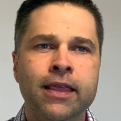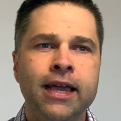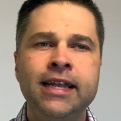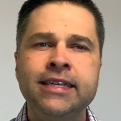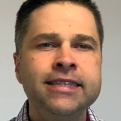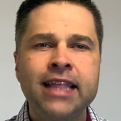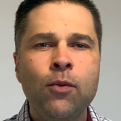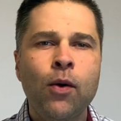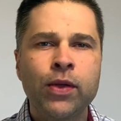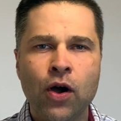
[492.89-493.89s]
And isn't that
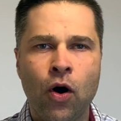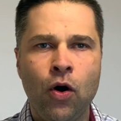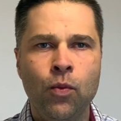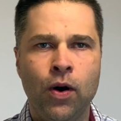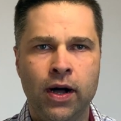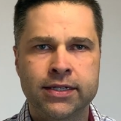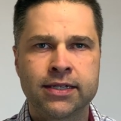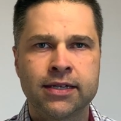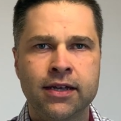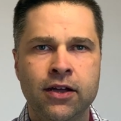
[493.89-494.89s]
what we all want?